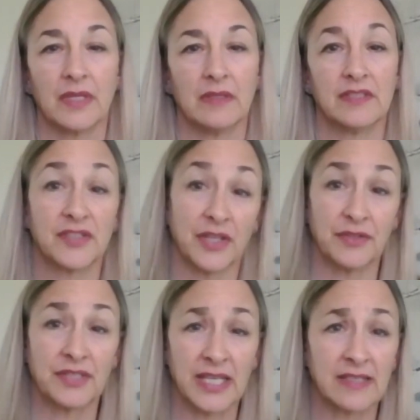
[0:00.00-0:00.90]
there's
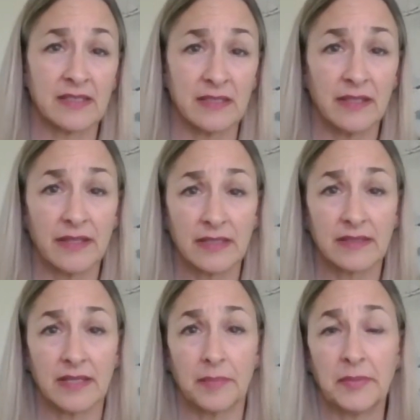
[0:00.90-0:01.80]
other tests and
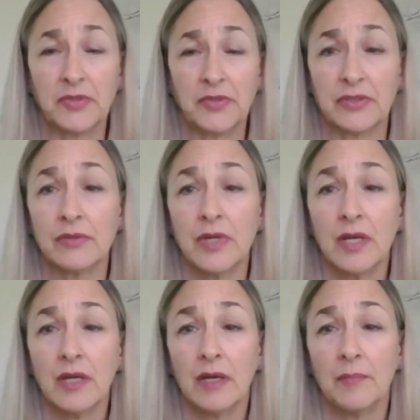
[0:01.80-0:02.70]
things that people do,
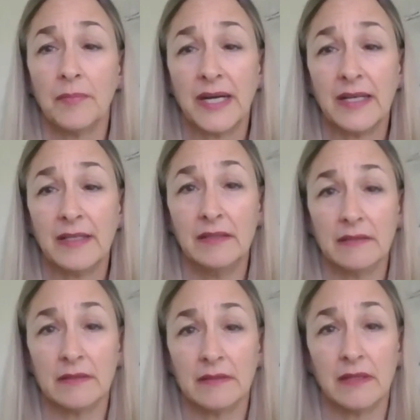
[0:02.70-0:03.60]
but
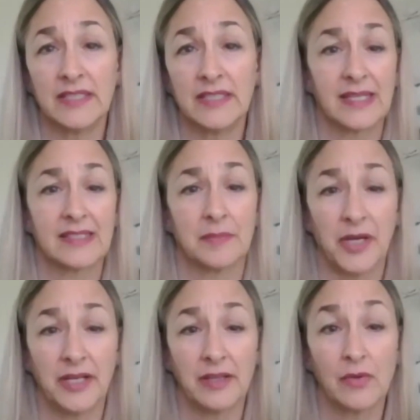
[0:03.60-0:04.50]
I just ask the
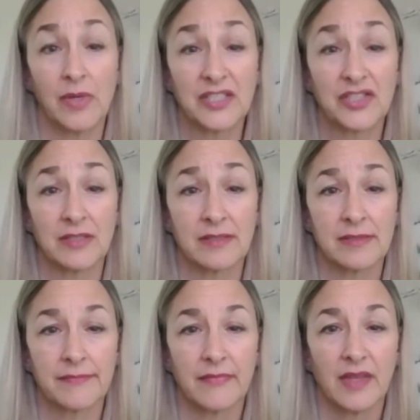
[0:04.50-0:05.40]
body the
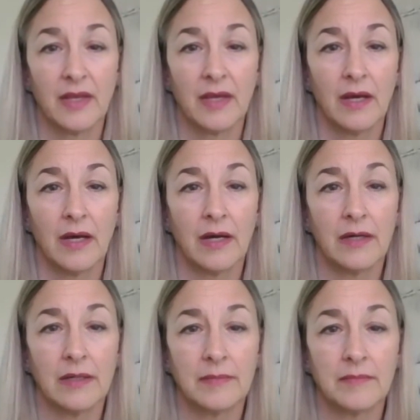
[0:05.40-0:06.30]
questions.
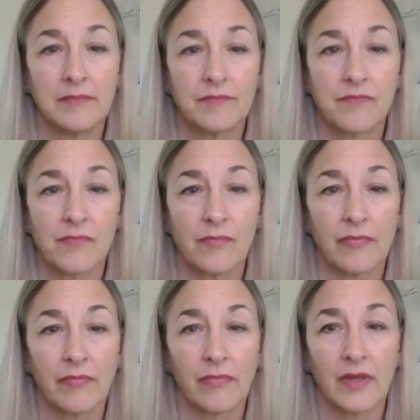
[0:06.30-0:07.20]

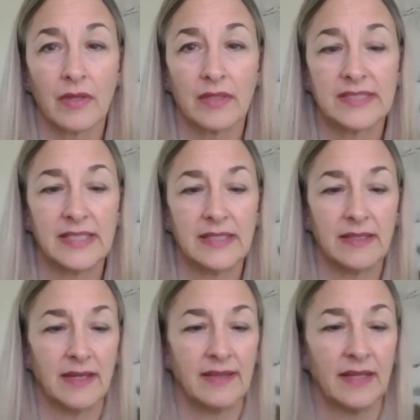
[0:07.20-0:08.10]
Let's
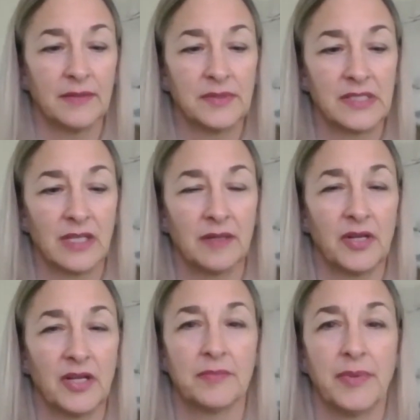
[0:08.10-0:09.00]
see, I think I was talking
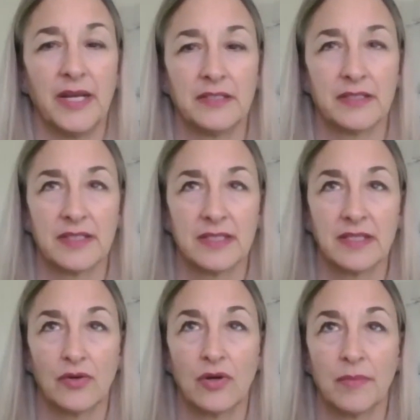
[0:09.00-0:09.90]
about other binders, the
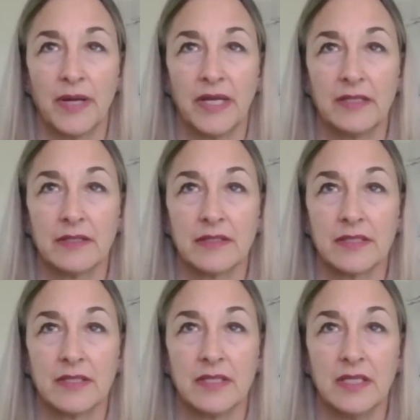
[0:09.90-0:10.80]
cell core
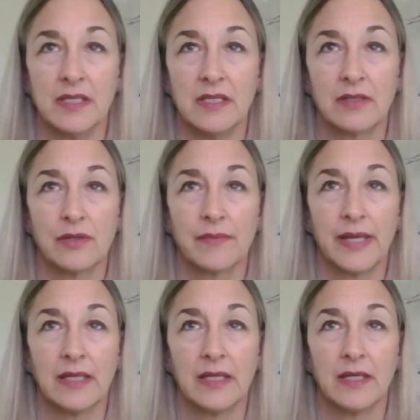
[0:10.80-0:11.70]
binders, the
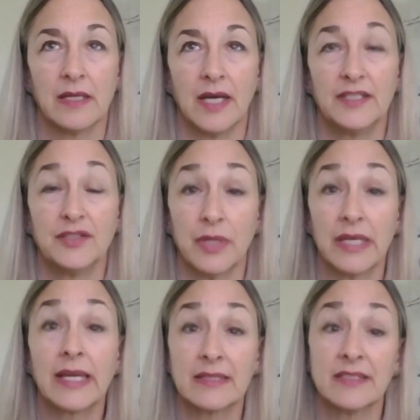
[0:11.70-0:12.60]
Chlorella. I do
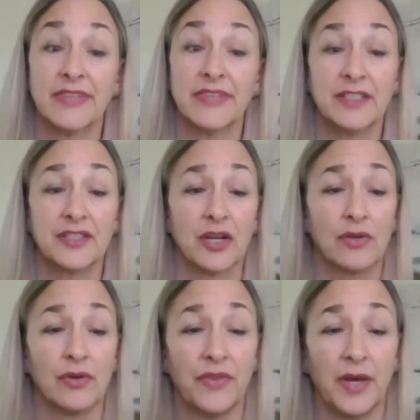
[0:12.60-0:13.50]
like activated
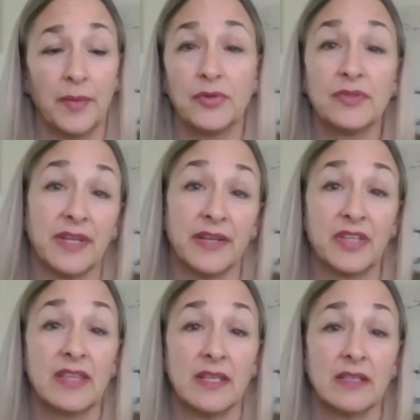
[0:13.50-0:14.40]
charcoal. That pulls
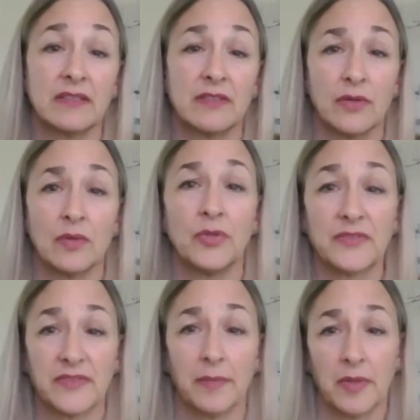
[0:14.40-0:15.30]
everything, so it'll pull
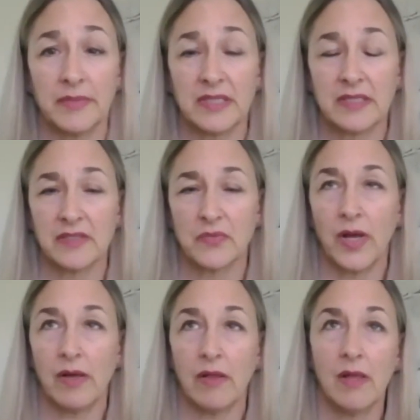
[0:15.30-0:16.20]
supplements as well.